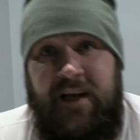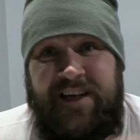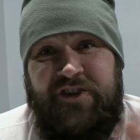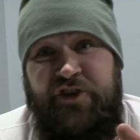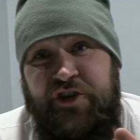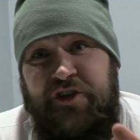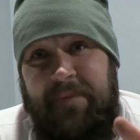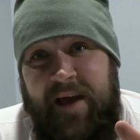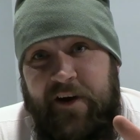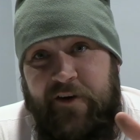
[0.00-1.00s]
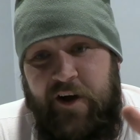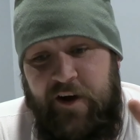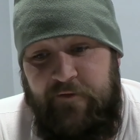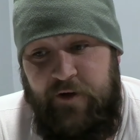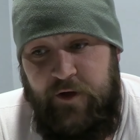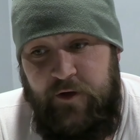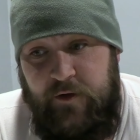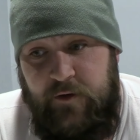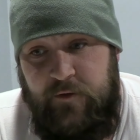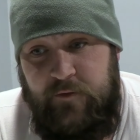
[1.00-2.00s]
it's just a matter of
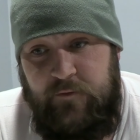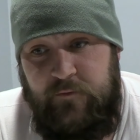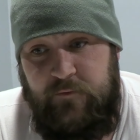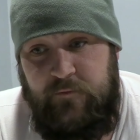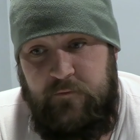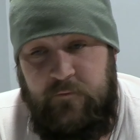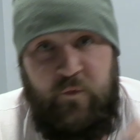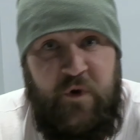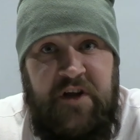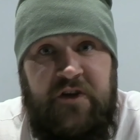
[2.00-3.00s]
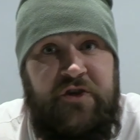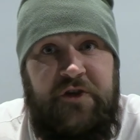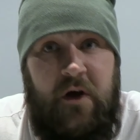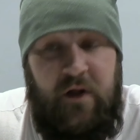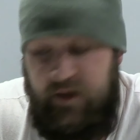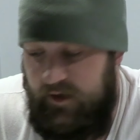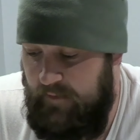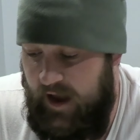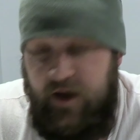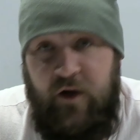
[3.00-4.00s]
reinstalling
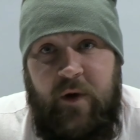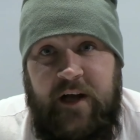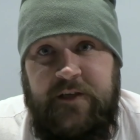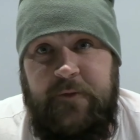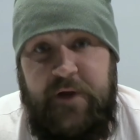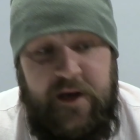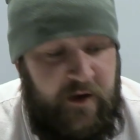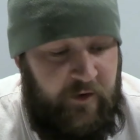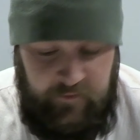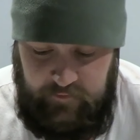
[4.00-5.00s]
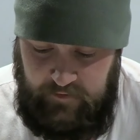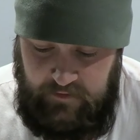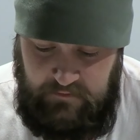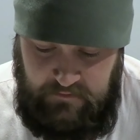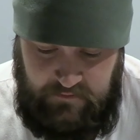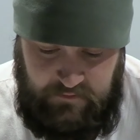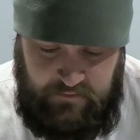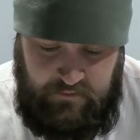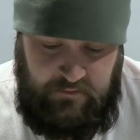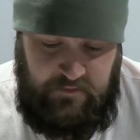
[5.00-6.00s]
macOS because
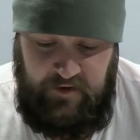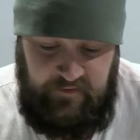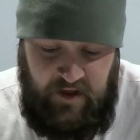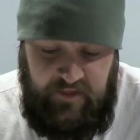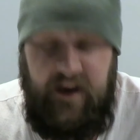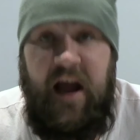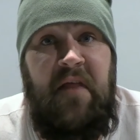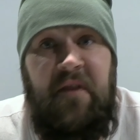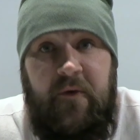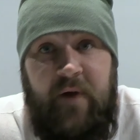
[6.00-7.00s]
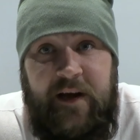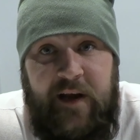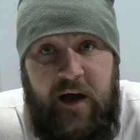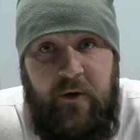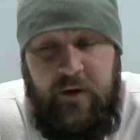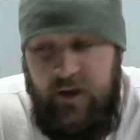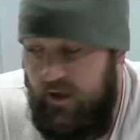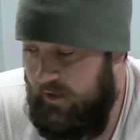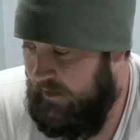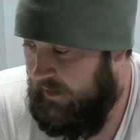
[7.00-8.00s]
there's nothing on there right now.
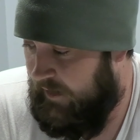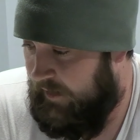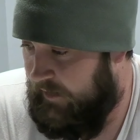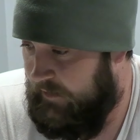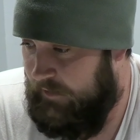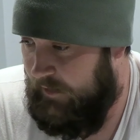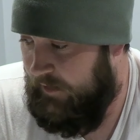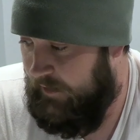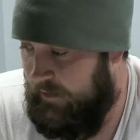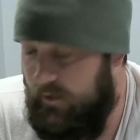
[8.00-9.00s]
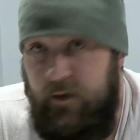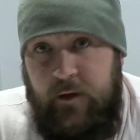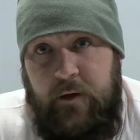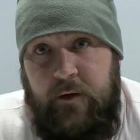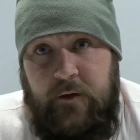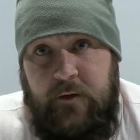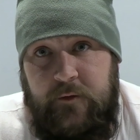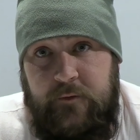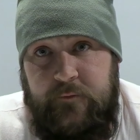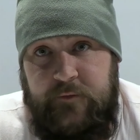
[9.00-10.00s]
And uh,
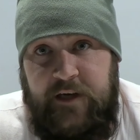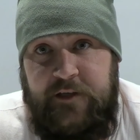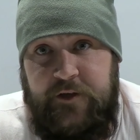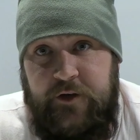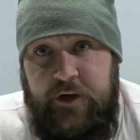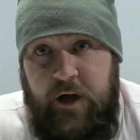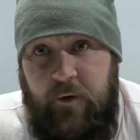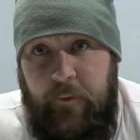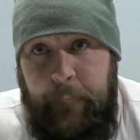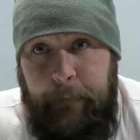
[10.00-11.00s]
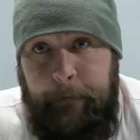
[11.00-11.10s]
then it's good to go.